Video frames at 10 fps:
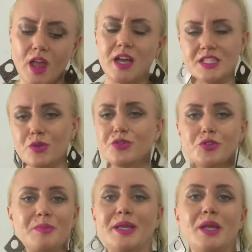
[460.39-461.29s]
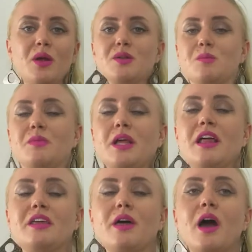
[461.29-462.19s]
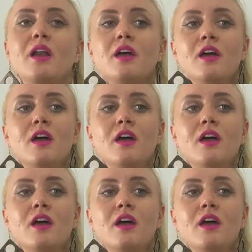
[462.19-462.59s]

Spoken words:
on social media or something like that.